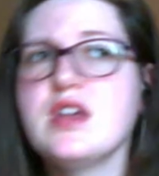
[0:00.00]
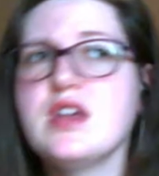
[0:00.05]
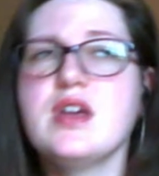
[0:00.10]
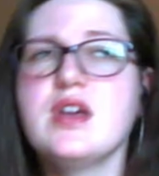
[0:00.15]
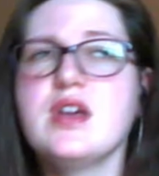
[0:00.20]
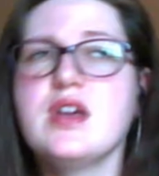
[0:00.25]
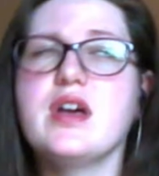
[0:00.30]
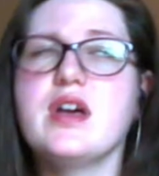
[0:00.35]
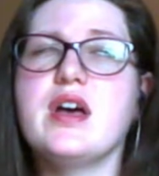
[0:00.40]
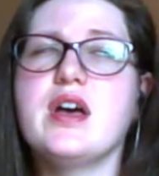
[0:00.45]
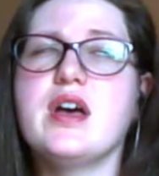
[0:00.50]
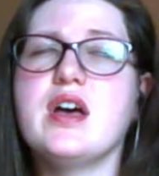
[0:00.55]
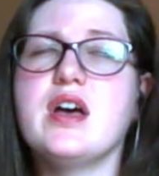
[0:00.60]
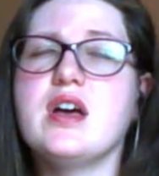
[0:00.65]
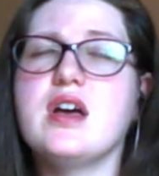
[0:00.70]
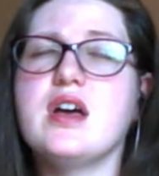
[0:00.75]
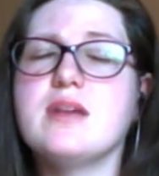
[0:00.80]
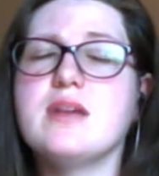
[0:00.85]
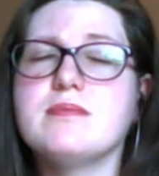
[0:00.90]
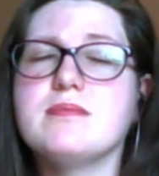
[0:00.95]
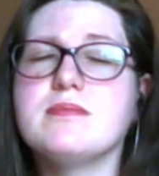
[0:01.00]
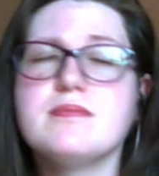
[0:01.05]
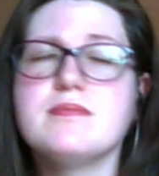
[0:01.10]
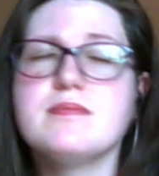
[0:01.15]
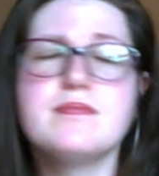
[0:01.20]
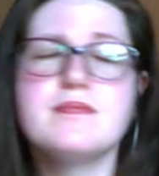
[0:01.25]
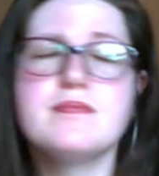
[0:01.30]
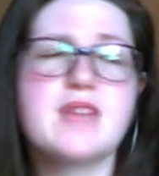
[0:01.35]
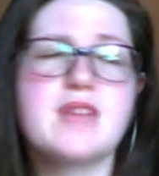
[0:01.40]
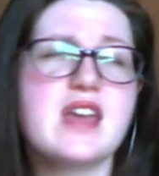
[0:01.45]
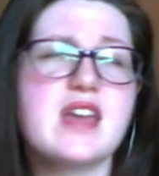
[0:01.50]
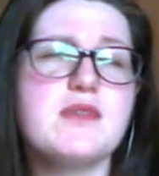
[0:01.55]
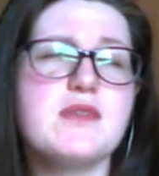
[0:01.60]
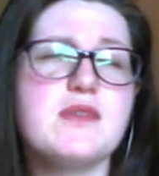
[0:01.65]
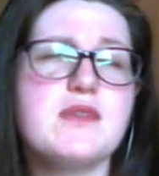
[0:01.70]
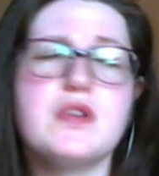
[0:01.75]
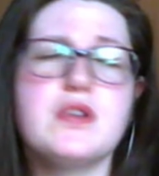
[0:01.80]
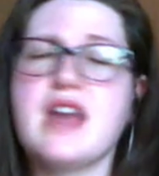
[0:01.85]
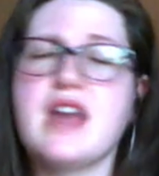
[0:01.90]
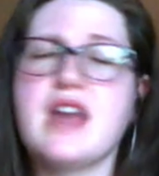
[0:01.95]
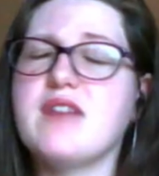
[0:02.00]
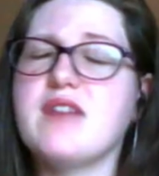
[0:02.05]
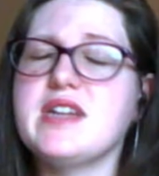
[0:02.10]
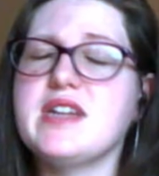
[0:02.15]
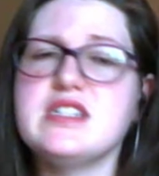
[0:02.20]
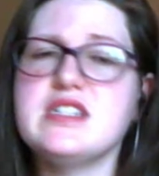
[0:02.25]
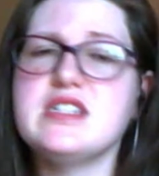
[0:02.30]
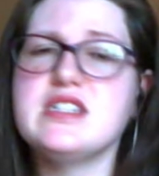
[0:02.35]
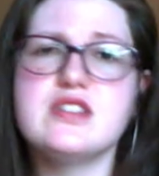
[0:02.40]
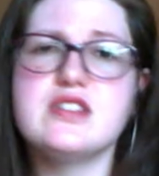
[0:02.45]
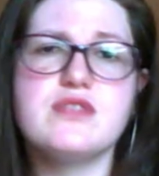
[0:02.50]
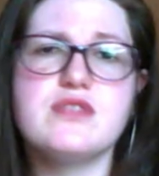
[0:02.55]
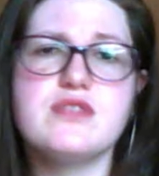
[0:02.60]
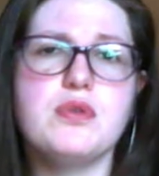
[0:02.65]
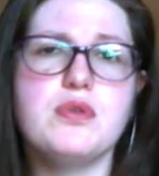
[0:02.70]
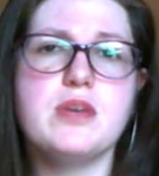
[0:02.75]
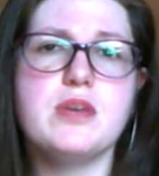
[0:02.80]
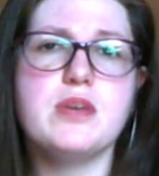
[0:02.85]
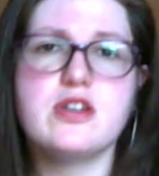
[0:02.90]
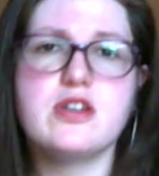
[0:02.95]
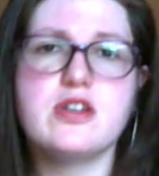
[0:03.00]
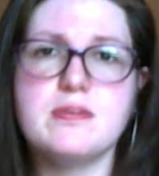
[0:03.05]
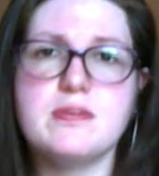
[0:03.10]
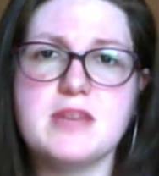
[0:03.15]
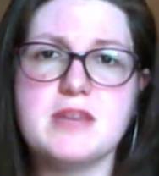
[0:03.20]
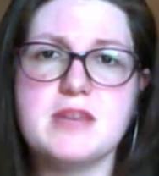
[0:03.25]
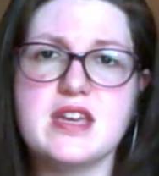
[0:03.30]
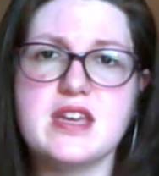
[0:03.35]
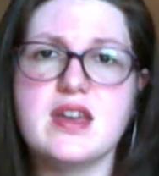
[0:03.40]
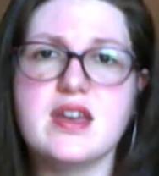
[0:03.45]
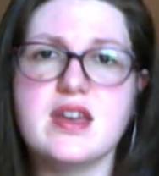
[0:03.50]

I give you a lot of ideas of who it could be,